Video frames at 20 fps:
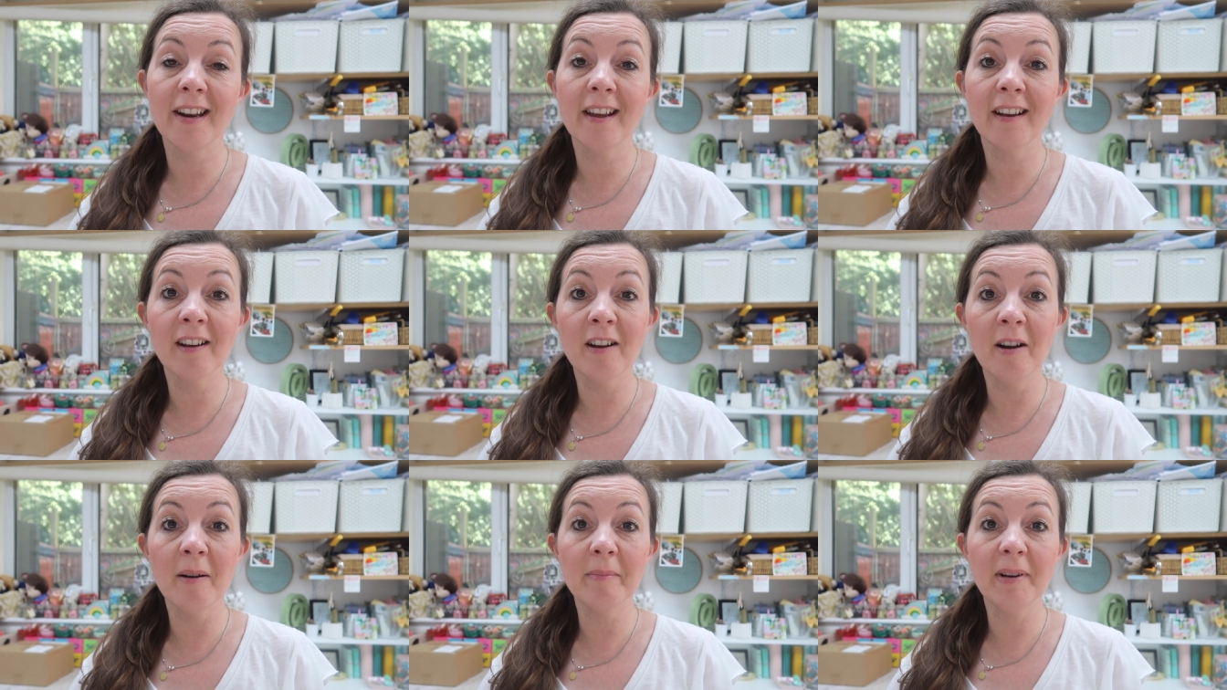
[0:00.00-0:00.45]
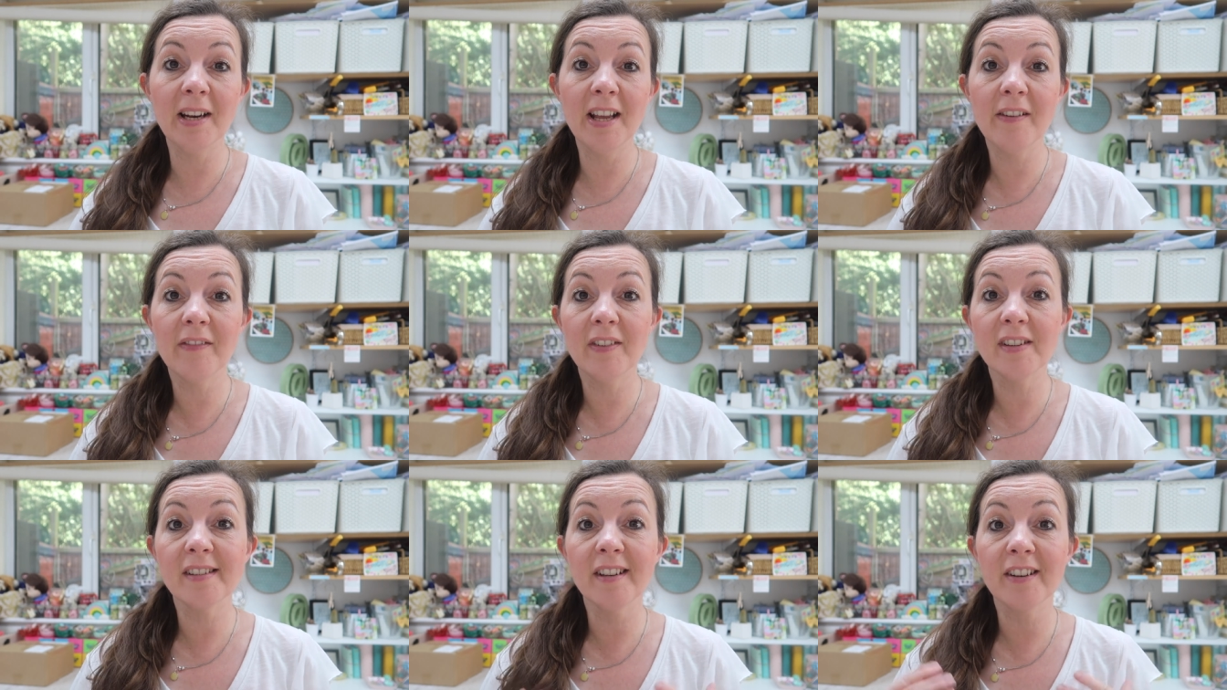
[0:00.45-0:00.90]
and I can't
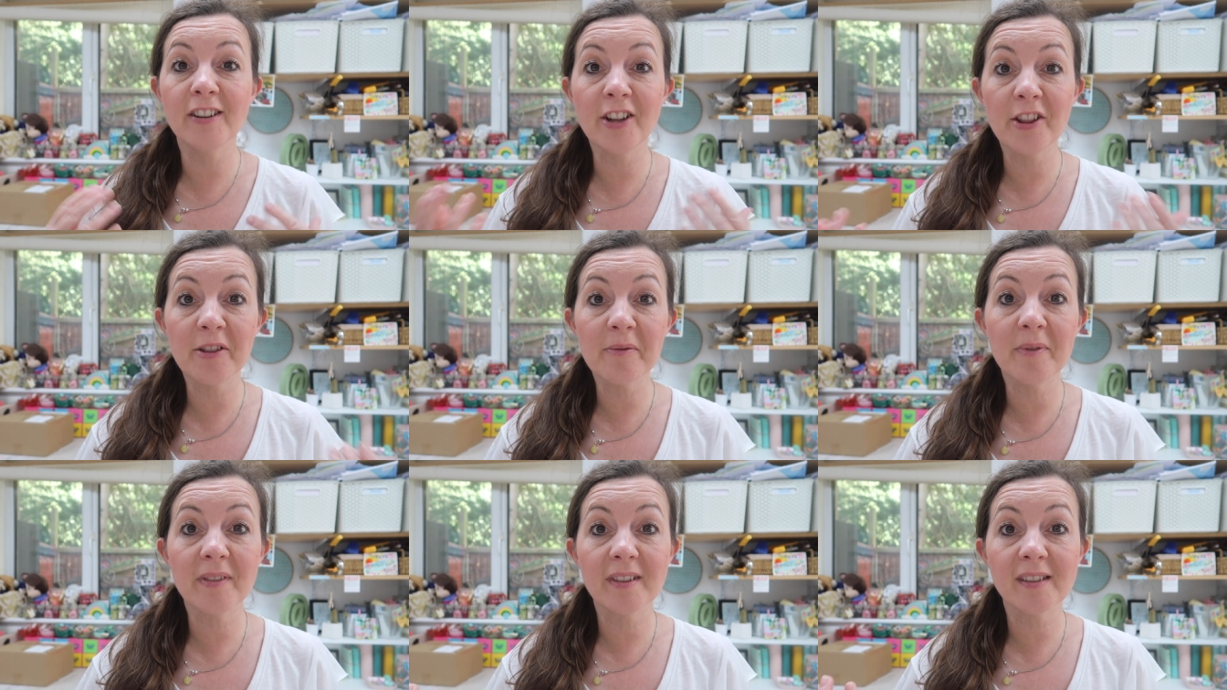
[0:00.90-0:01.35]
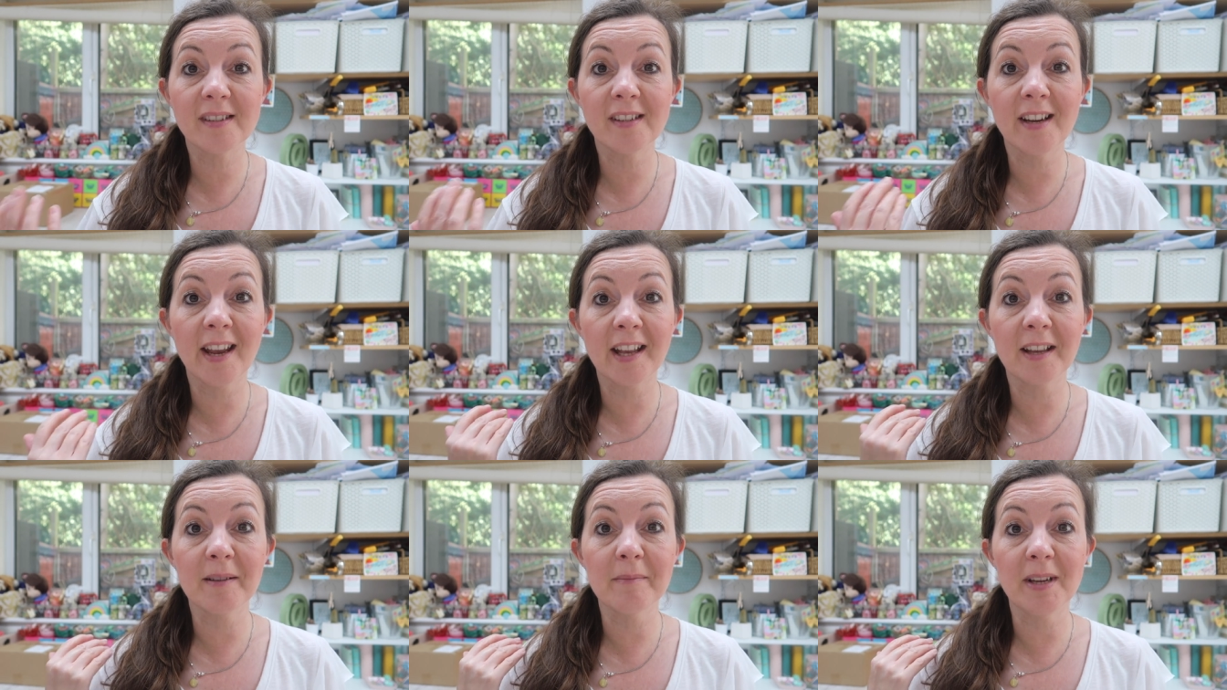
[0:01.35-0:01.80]
believe it's another one that's
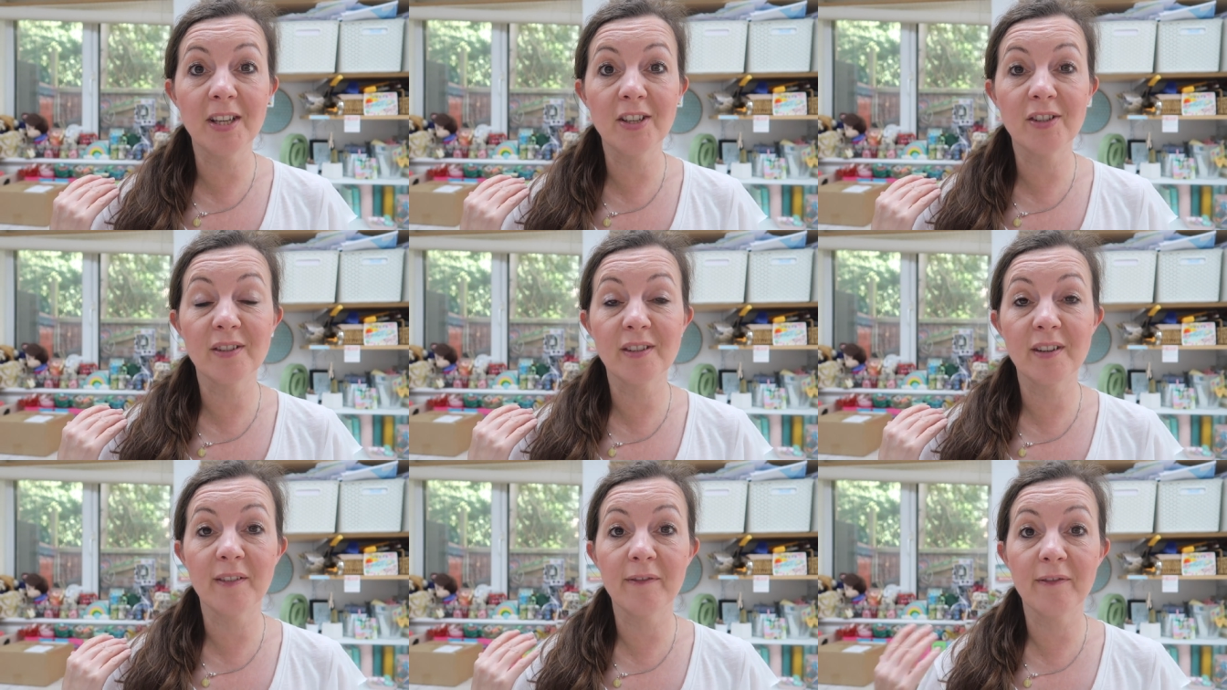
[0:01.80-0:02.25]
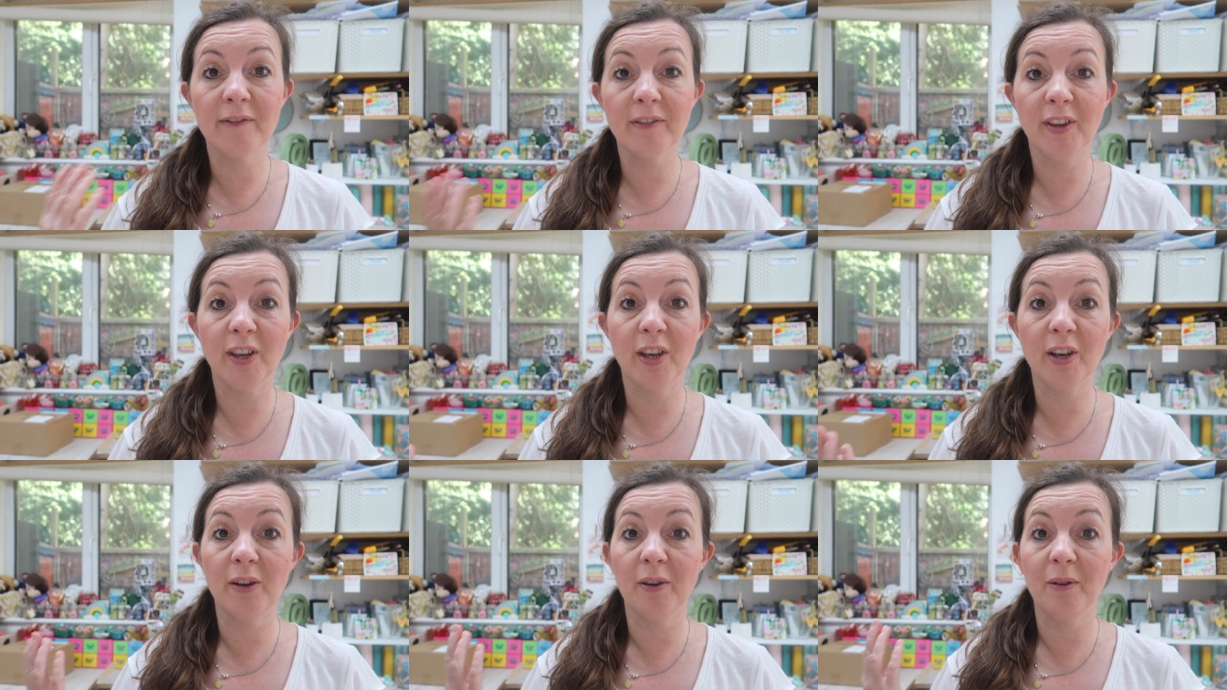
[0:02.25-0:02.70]
taken me just a
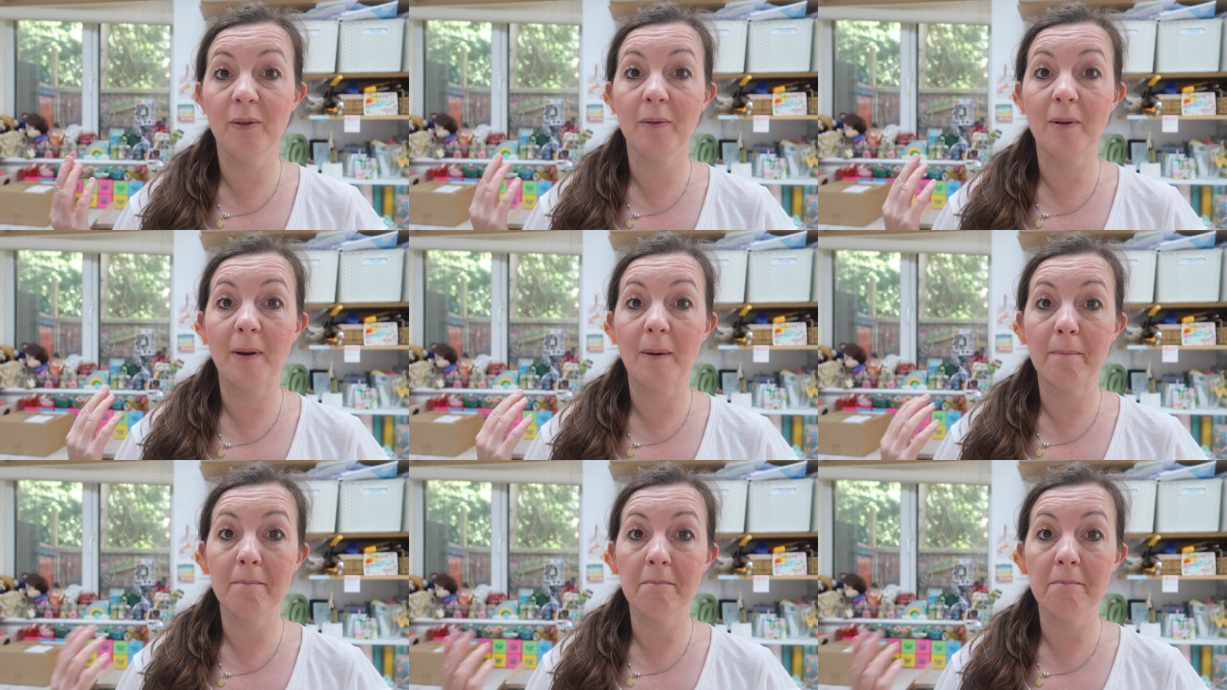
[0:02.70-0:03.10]
few